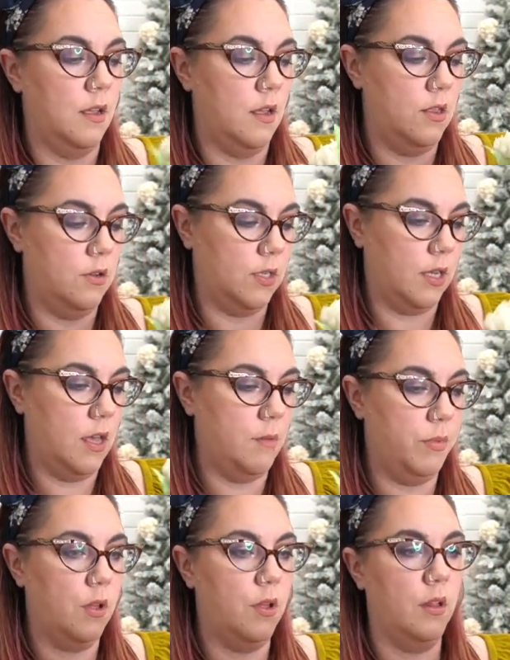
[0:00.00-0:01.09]
And there's a
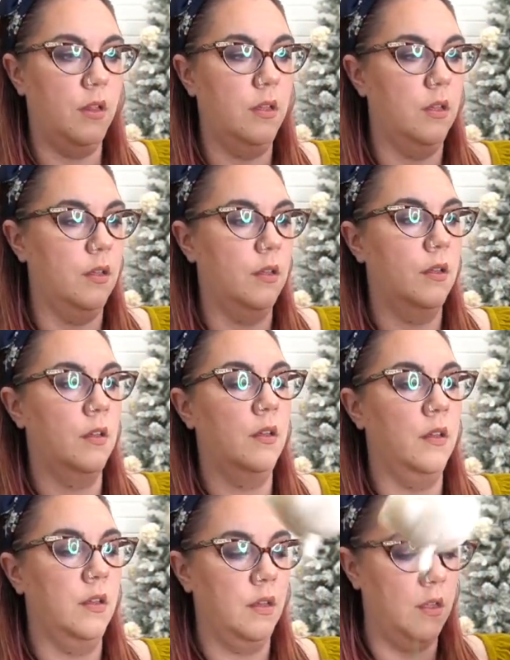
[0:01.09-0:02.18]
couple,
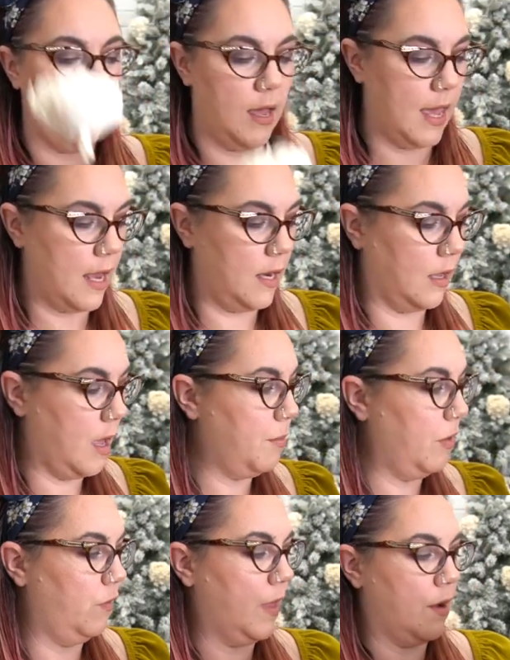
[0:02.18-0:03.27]
I added a
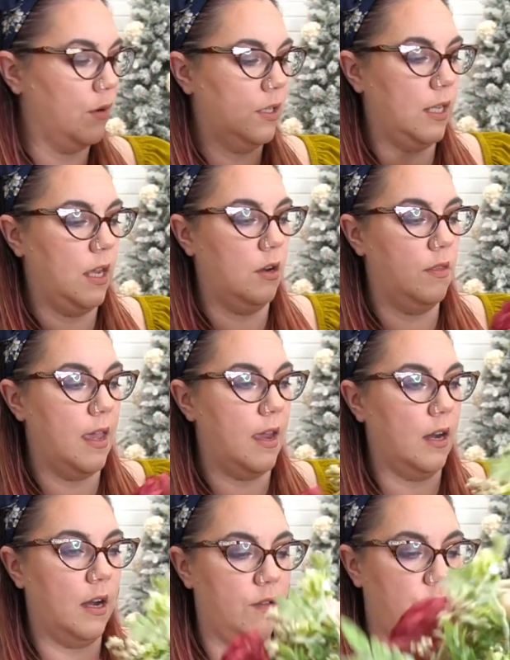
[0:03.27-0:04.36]
couple flowers here and
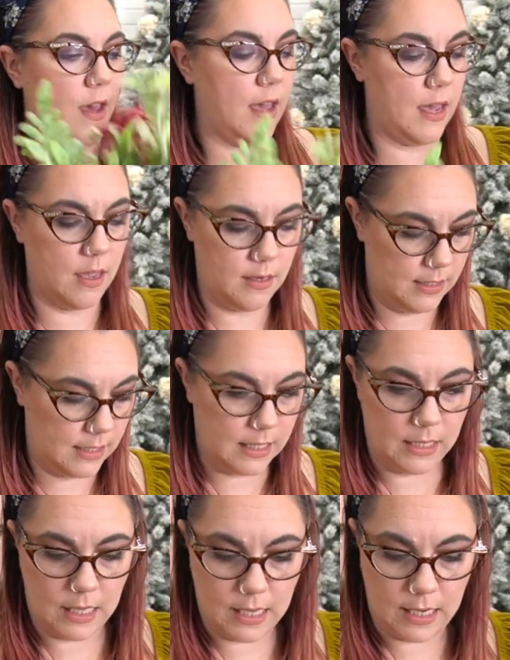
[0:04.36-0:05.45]
there if I
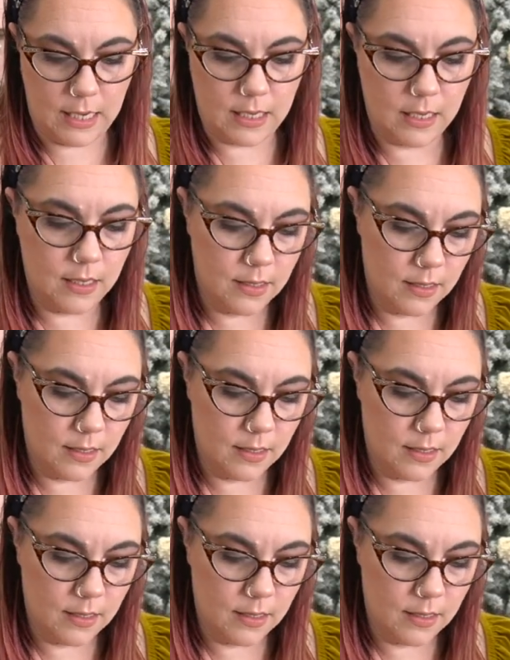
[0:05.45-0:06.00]
didn't like